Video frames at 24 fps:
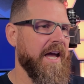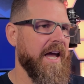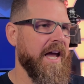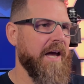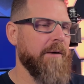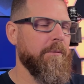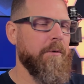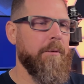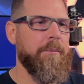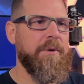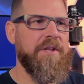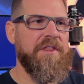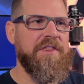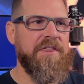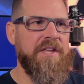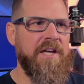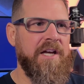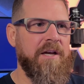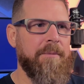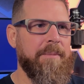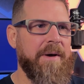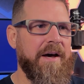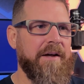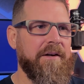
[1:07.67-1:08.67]
And when we
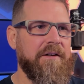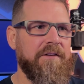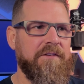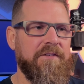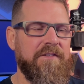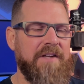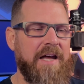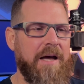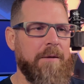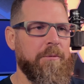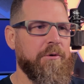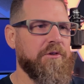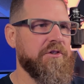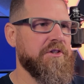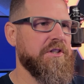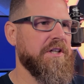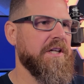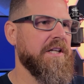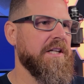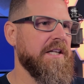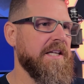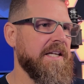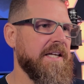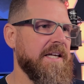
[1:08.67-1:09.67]
think about
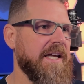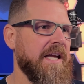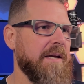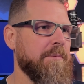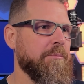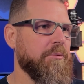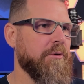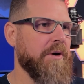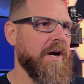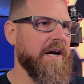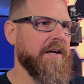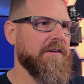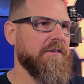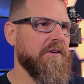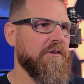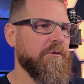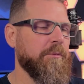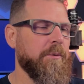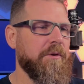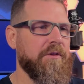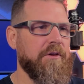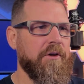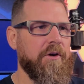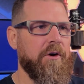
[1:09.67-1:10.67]
establishing an EA
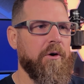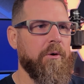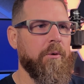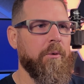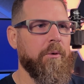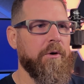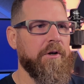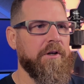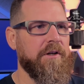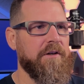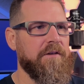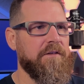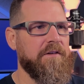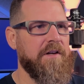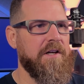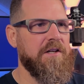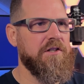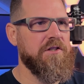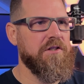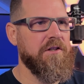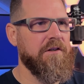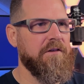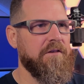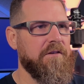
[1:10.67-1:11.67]
practice within our
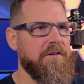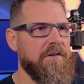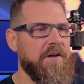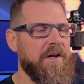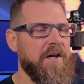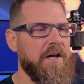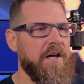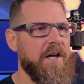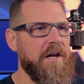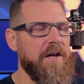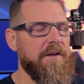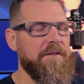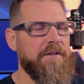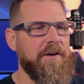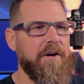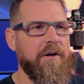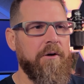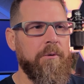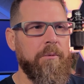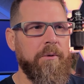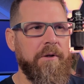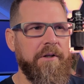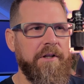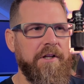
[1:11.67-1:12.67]
organizations, there
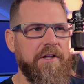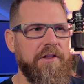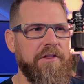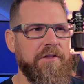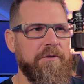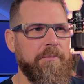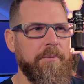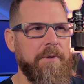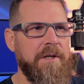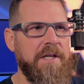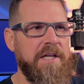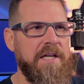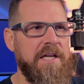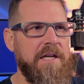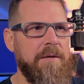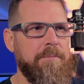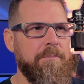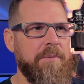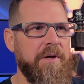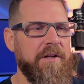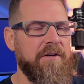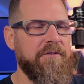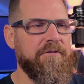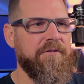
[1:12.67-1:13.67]
are really three key
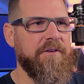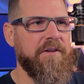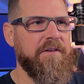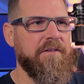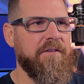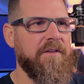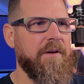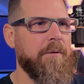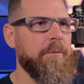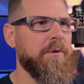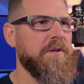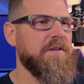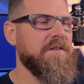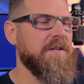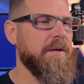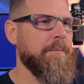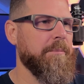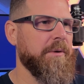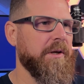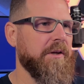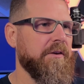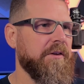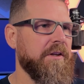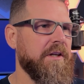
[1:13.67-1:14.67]
benefits that we
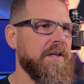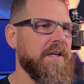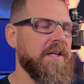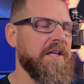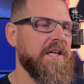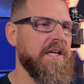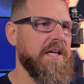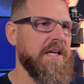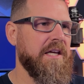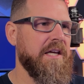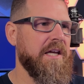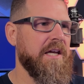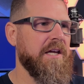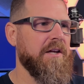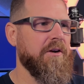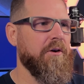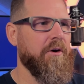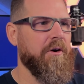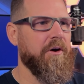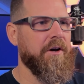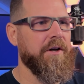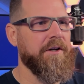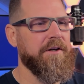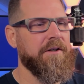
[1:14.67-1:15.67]
typically key in
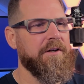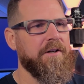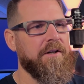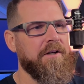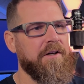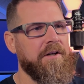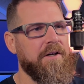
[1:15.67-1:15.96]
on.